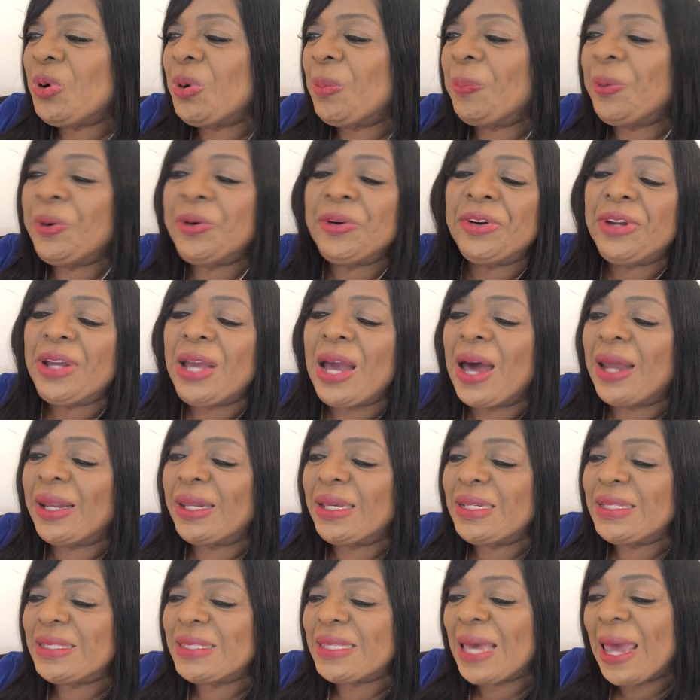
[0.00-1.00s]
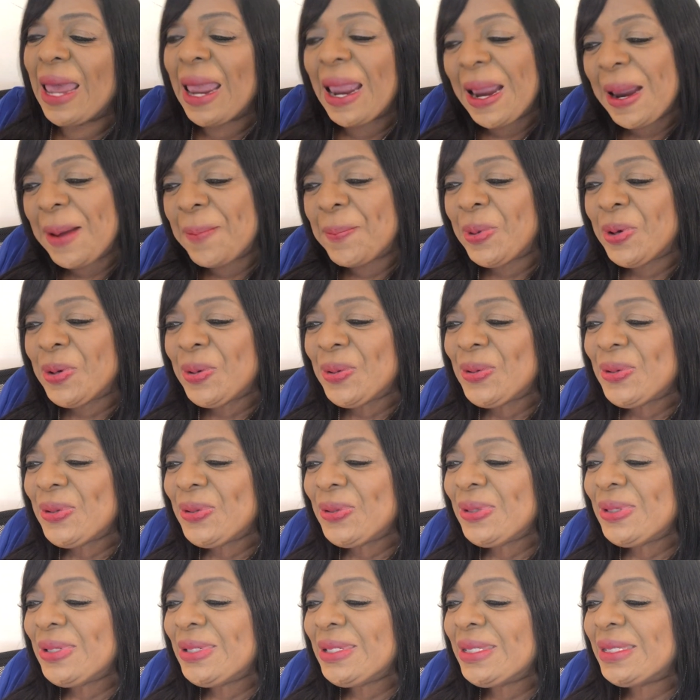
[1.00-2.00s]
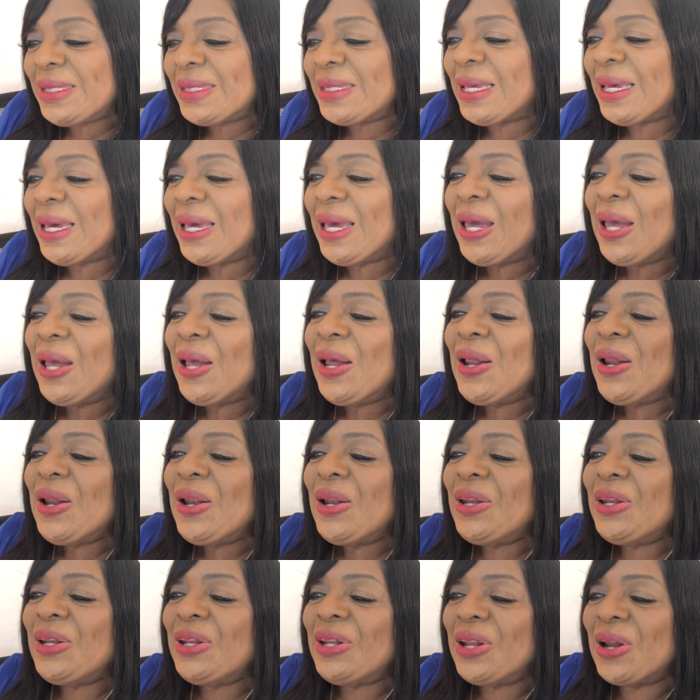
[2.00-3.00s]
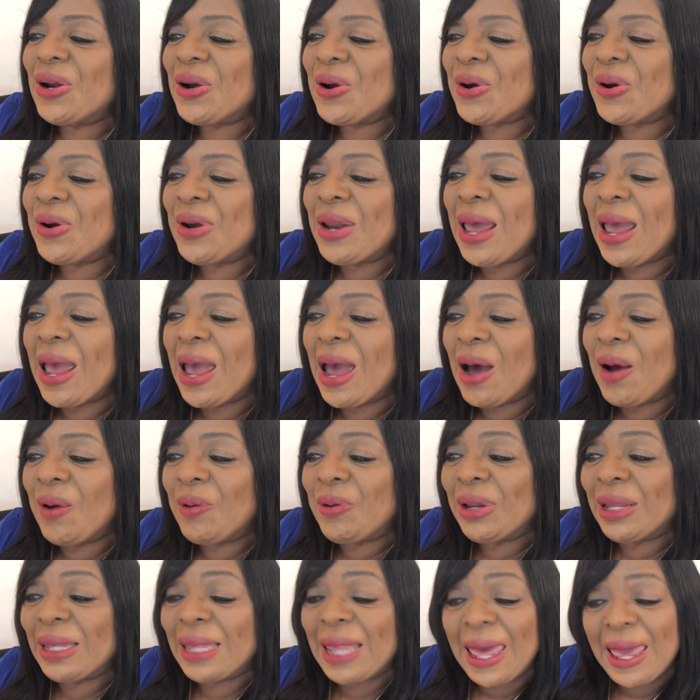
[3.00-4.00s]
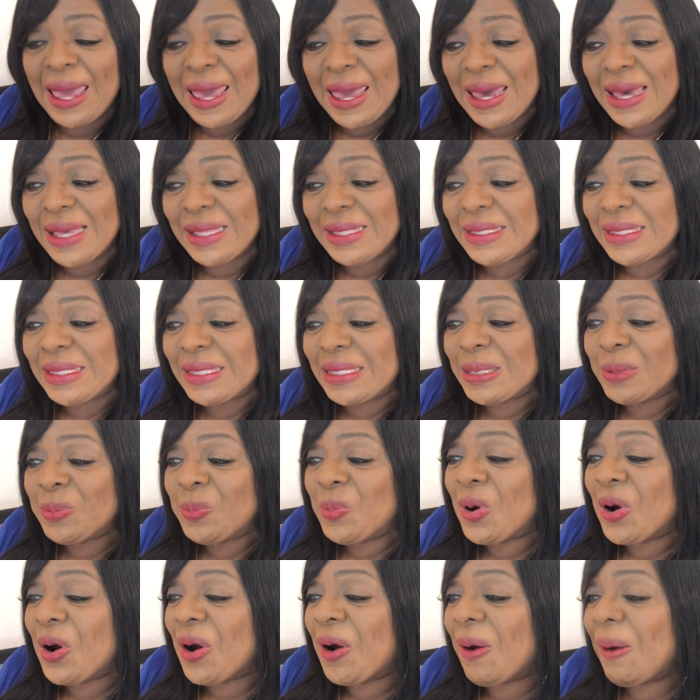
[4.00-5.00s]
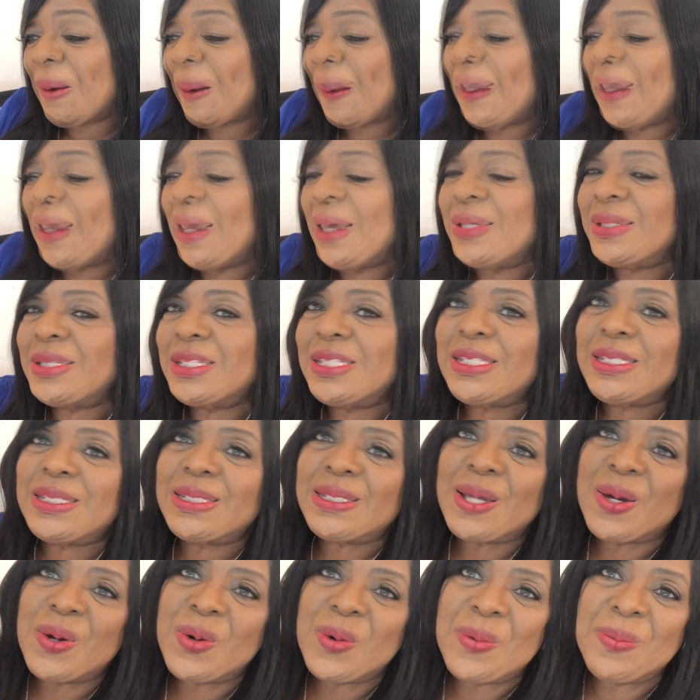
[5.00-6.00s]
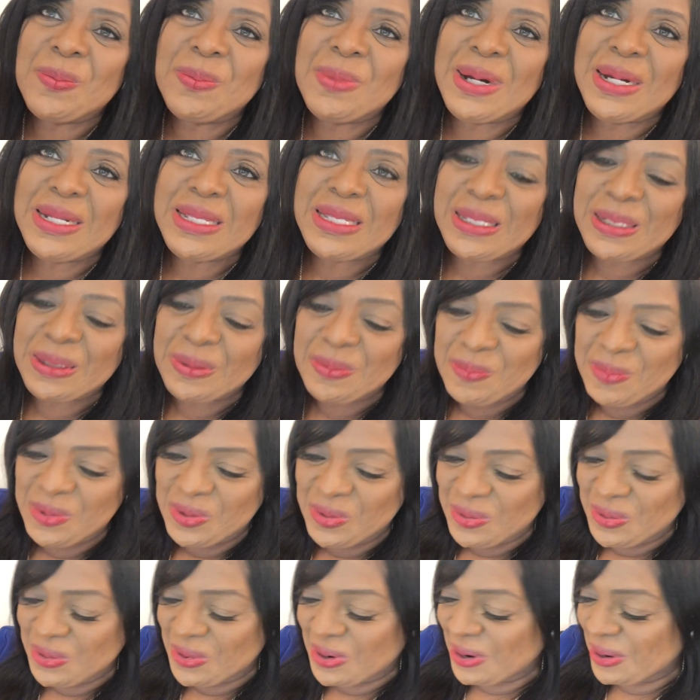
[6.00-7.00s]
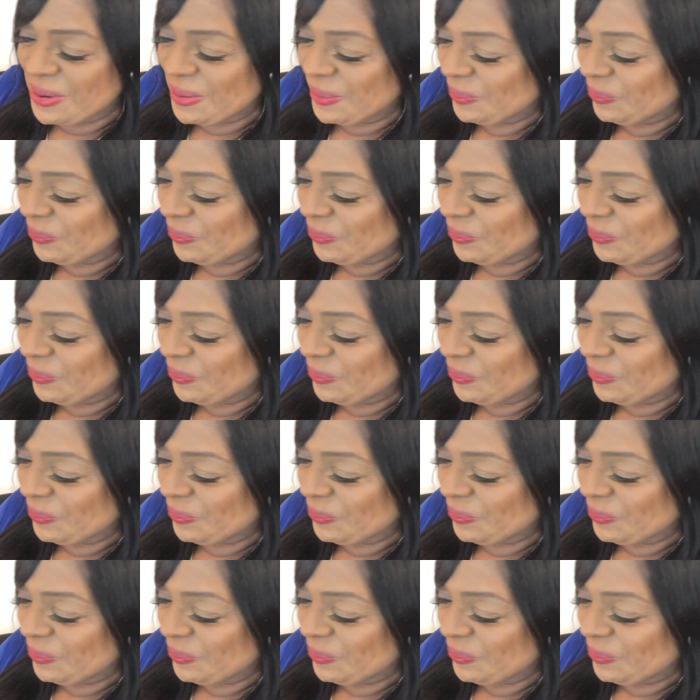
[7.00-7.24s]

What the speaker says: periodic tables, learn how glands work, and so much more.